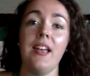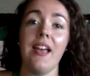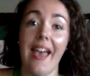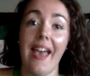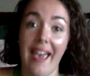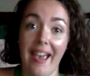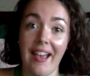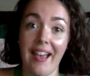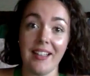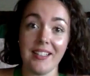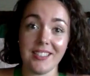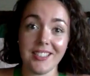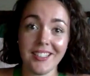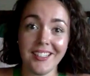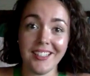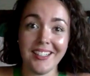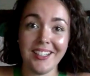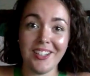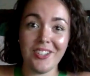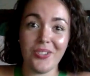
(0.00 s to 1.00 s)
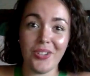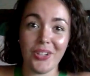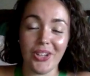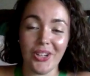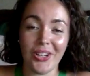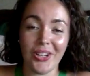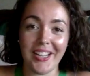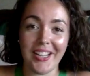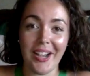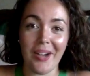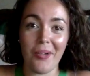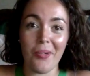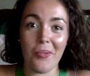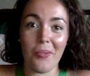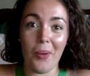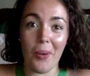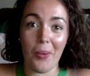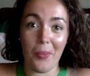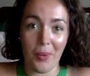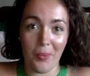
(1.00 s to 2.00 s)
at figuring out
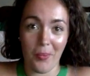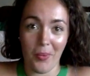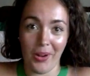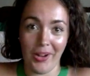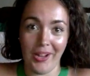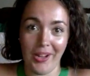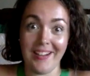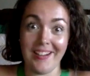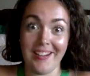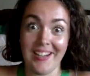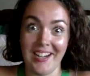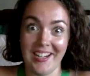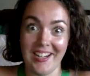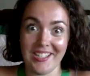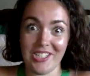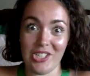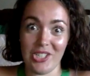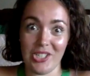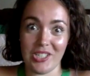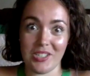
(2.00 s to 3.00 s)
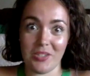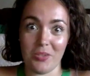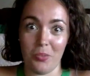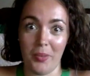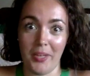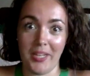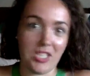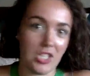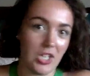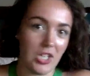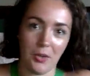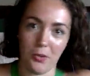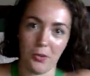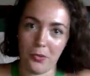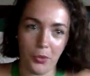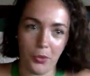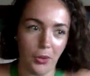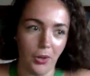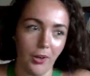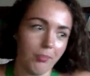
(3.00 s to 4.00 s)
what we want and not just reaching
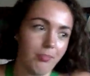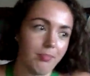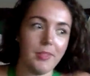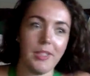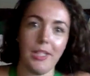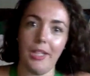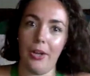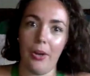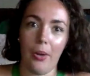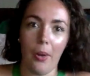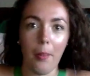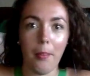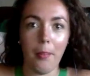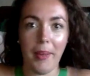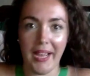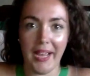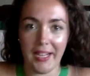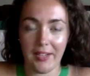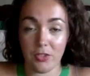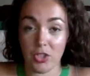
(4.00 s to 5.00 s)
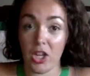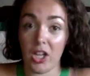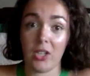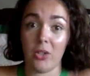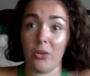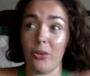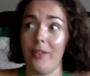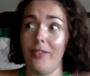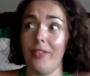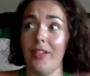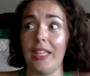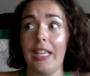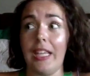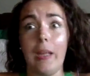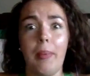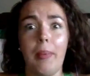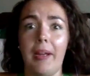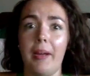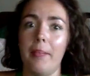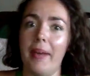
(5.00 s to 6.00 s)
for, a bag of chocolate or even
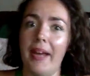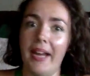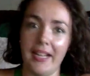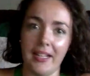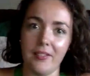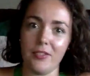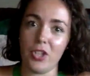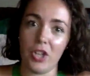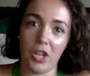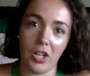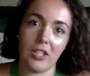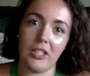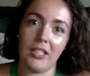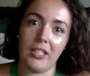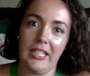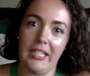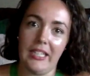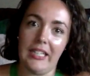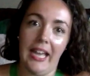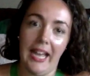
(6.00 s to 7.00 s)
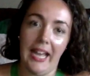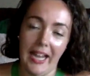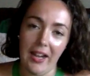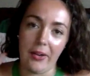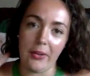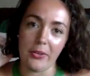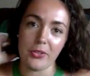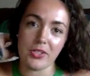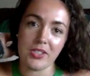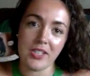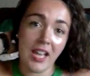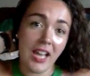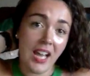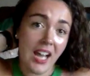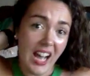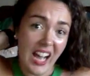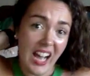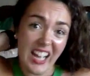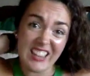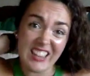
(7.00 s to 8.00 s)
keeping a bag of chocolate in the house.
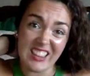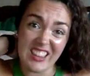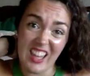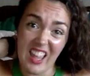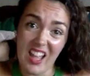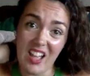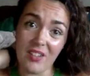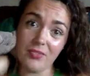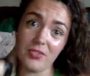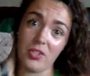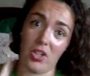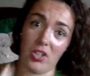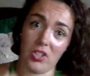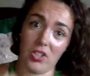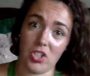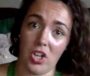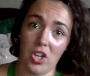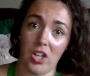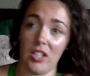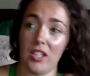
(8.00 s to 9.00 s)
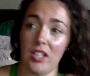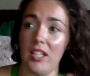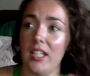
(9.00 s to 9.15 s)
I love dark chocolate.